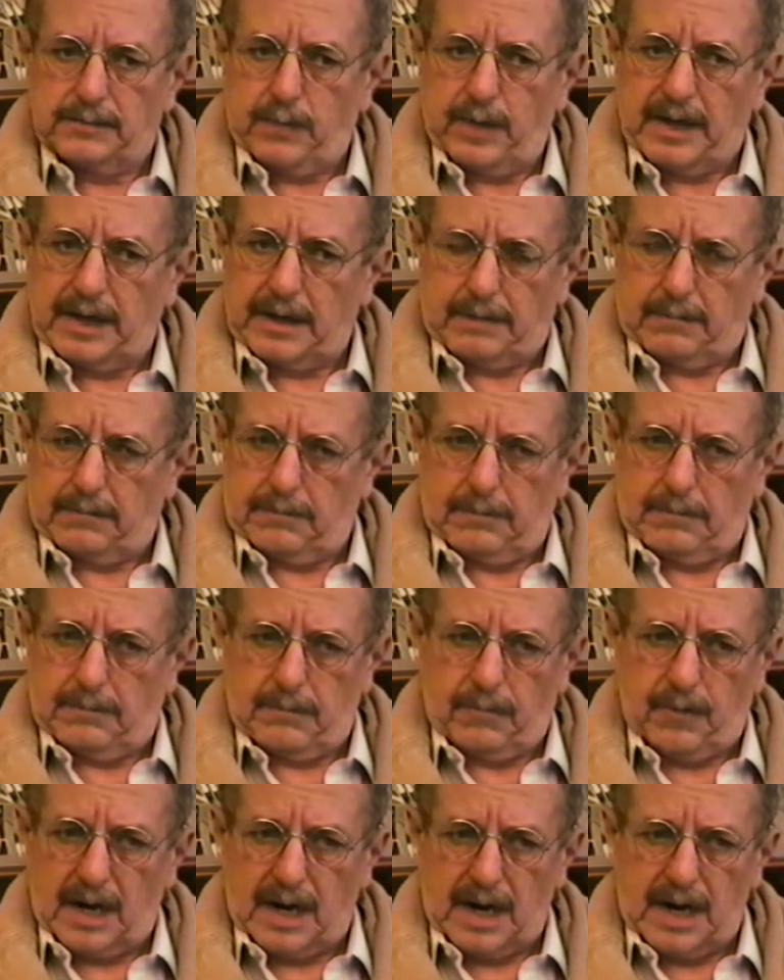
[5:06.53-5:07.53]
We didn't
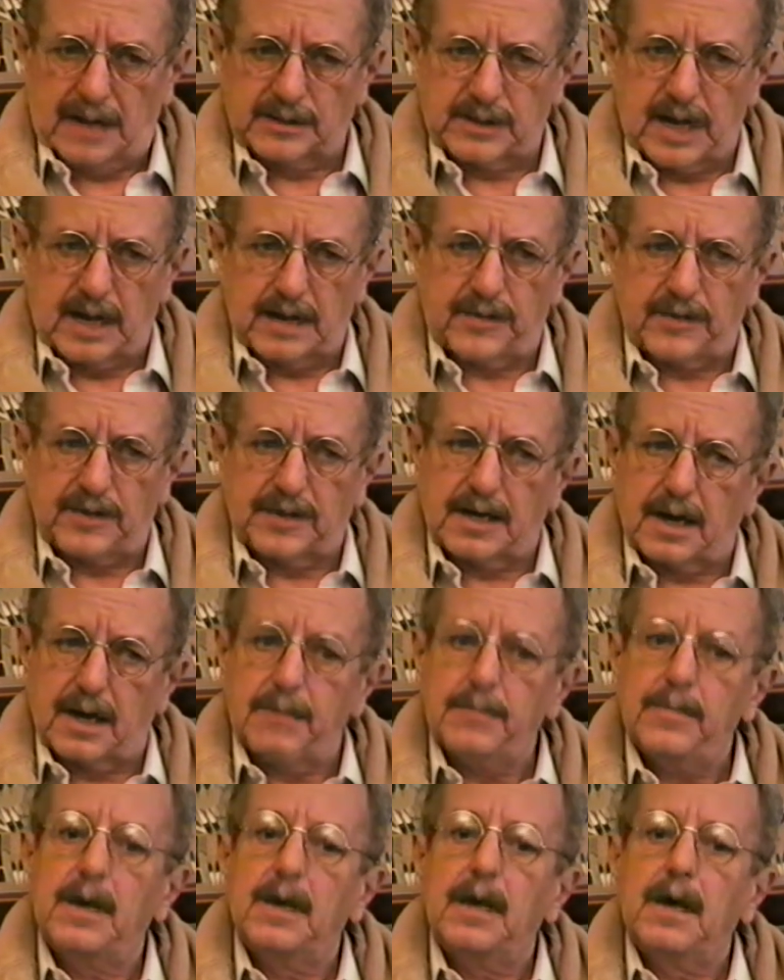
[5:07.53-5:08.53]
realize that at the
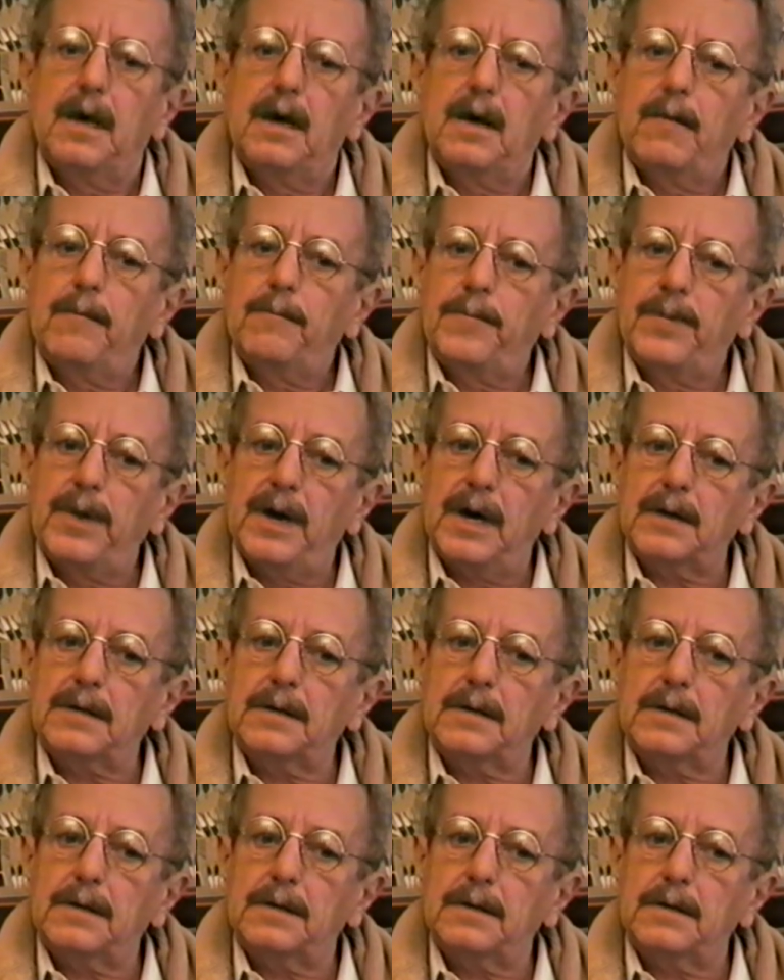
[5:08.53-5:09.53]
time,
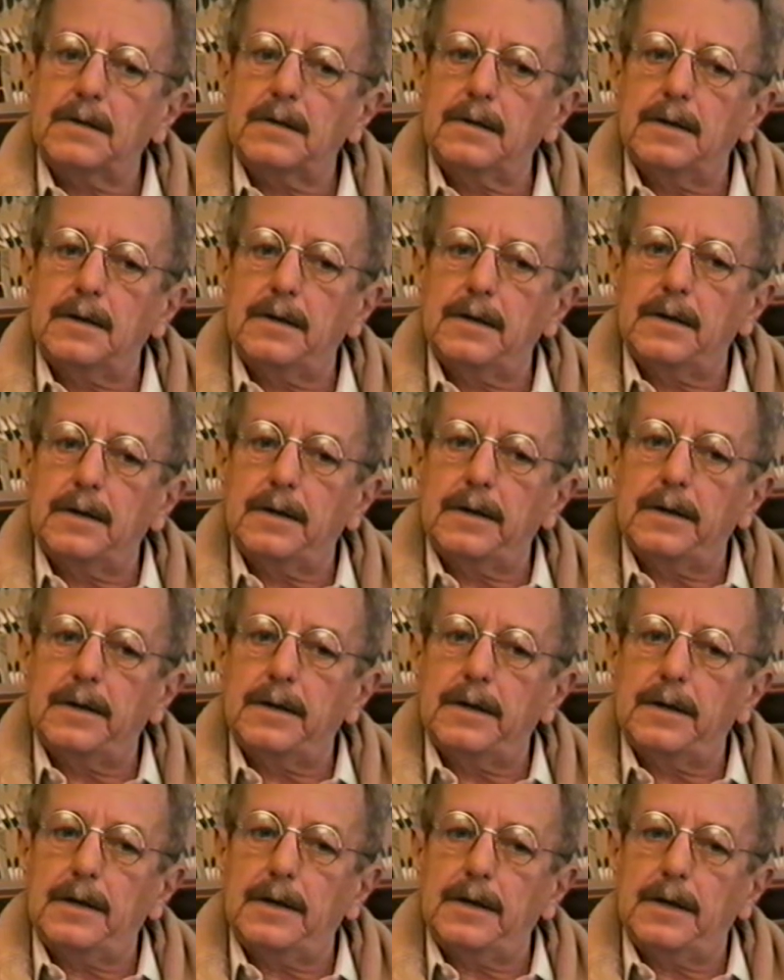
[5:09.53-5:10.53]
but
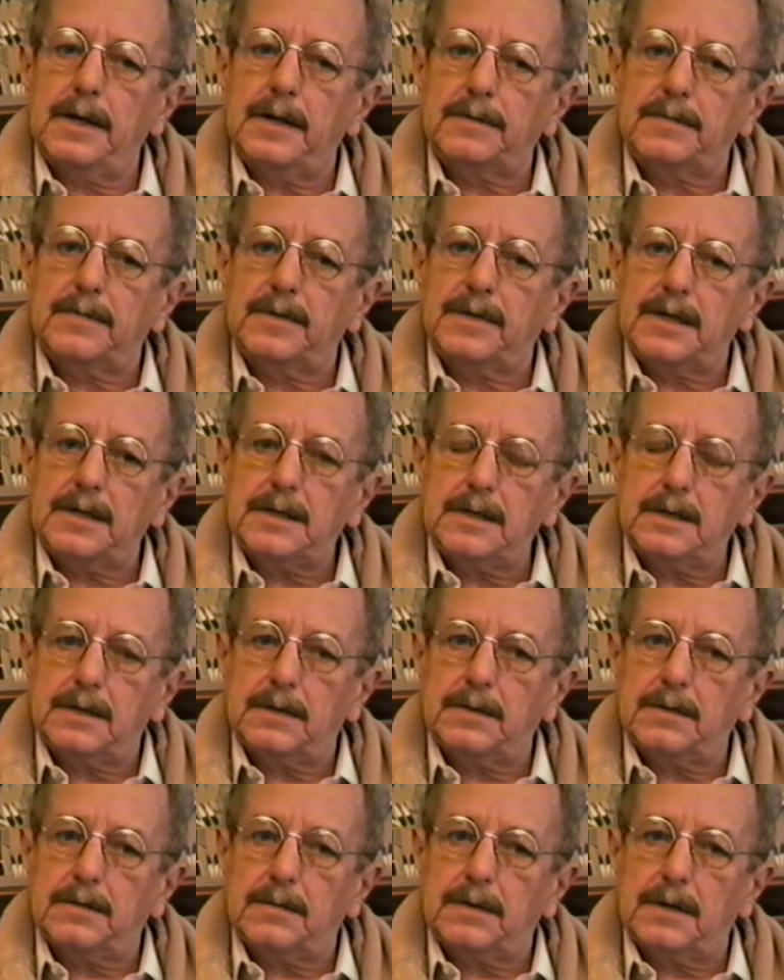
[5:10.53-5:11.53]
it
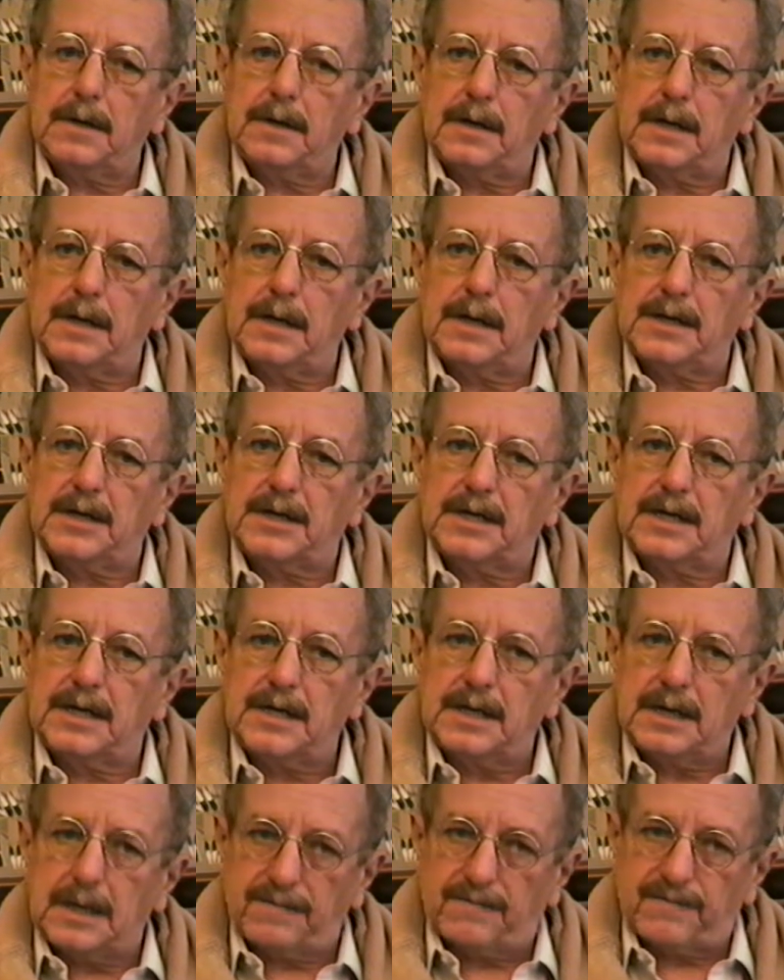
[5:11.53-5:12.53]
didn't
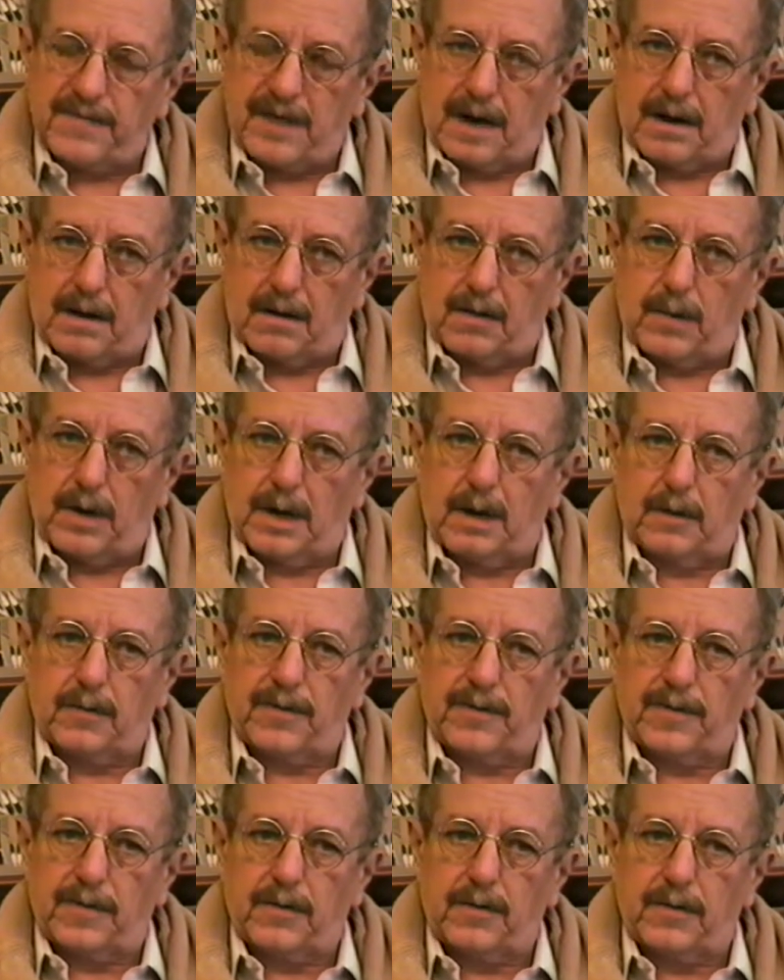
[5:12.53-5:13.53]
fare well
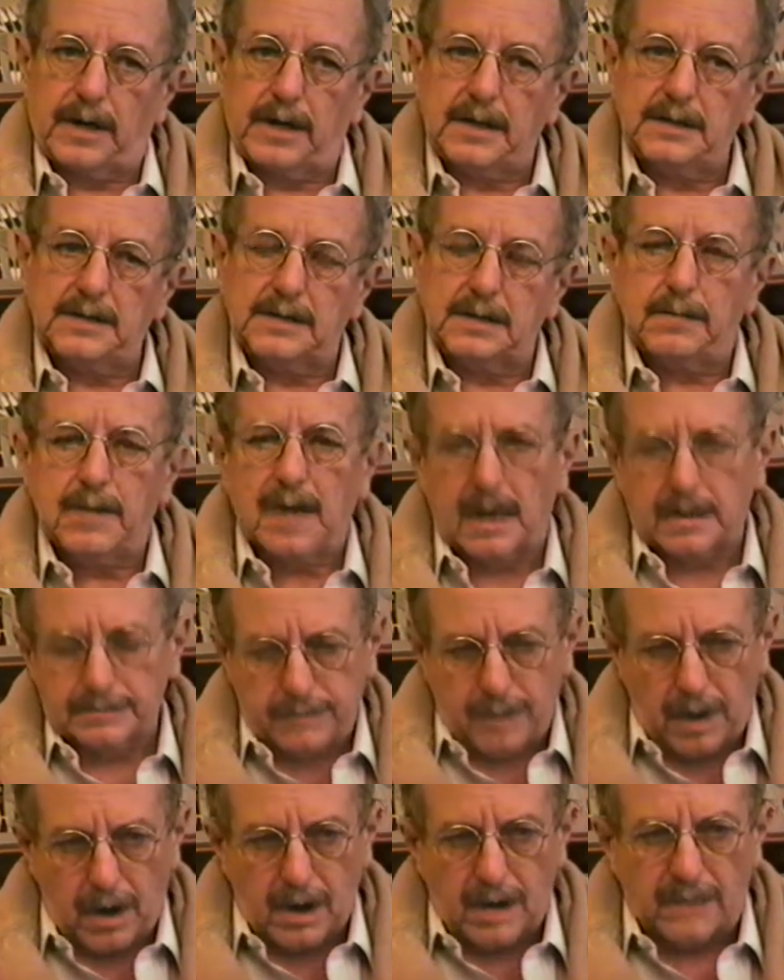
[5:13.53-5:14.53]
with the critics. Some
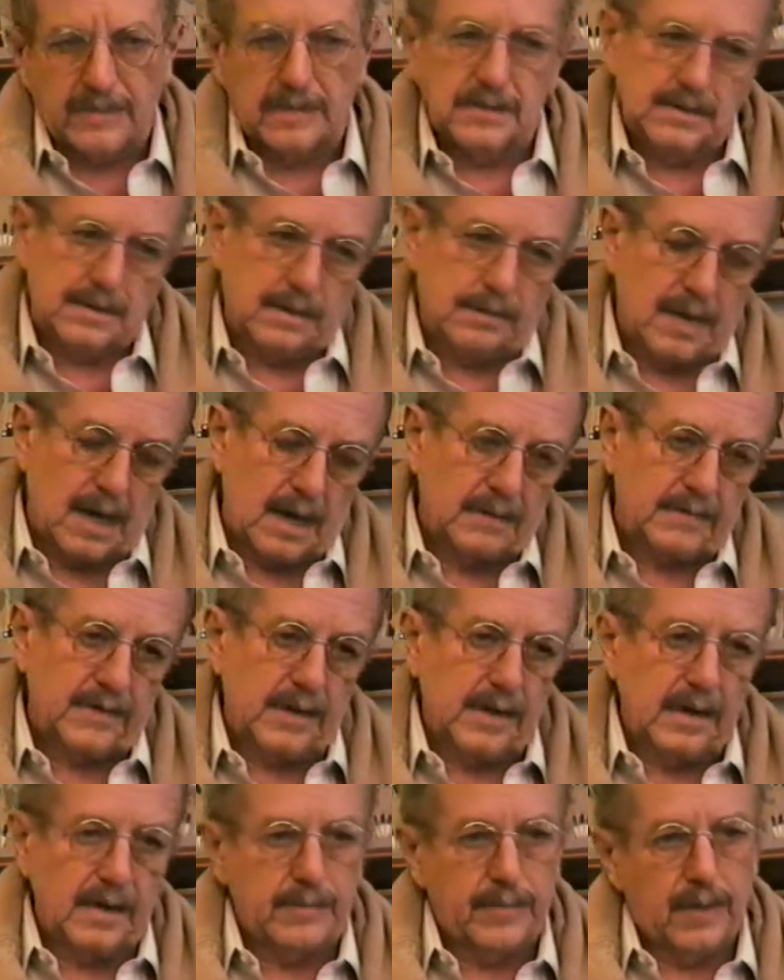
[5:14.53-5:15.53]
liked part of it, and some liked
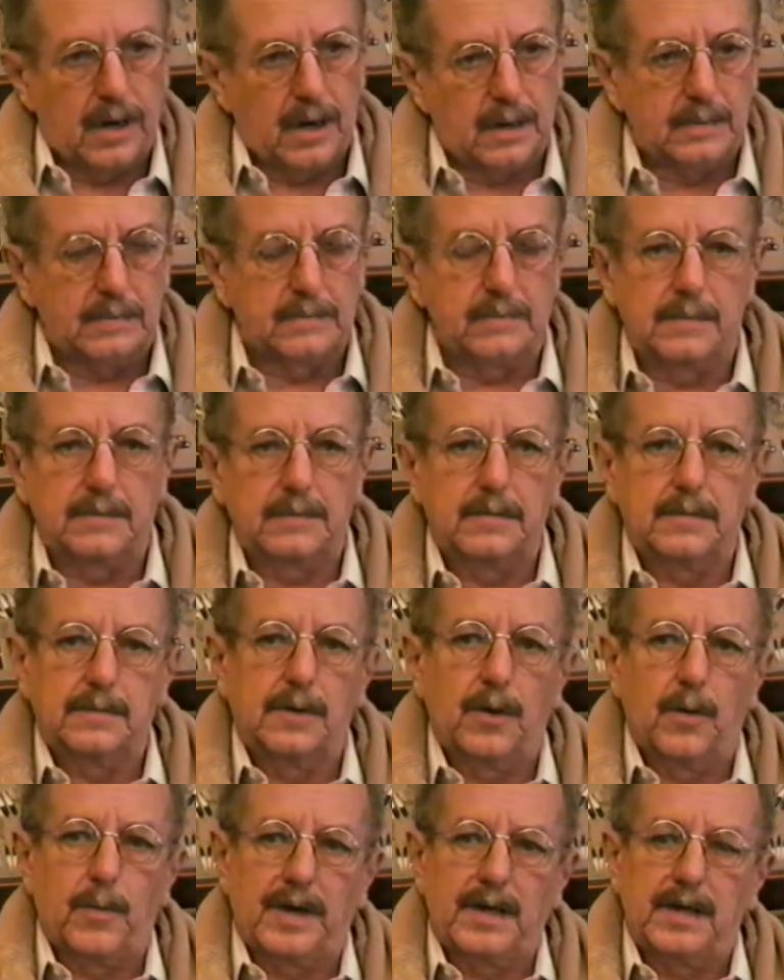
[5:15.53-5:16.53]
the other part, and
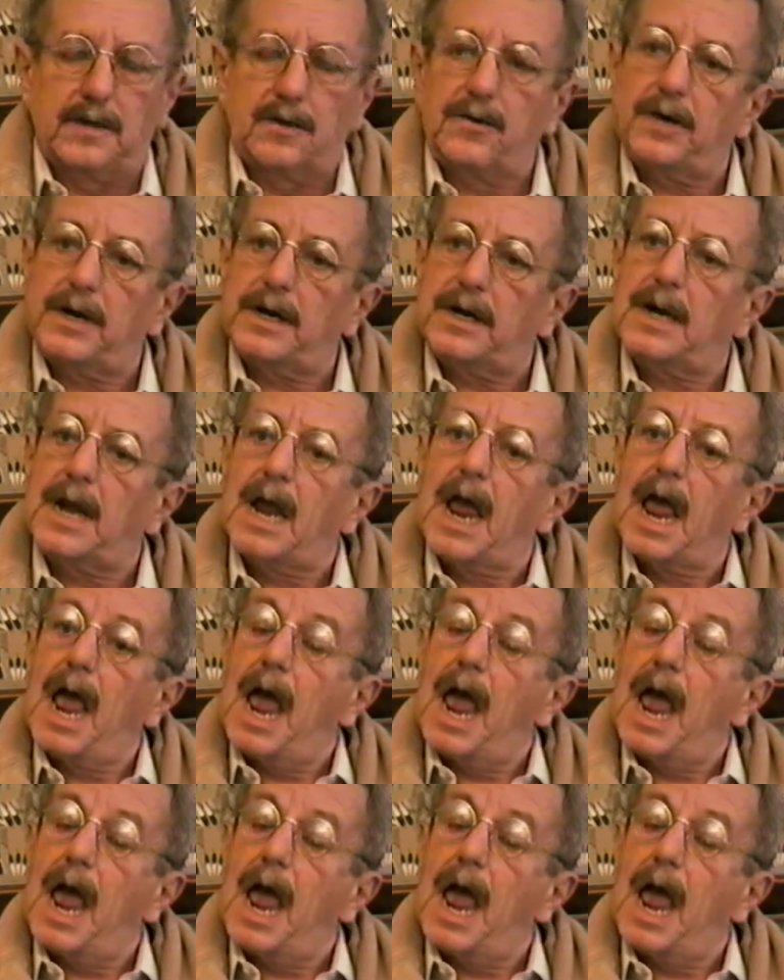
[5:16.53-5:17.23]
nobody agreed.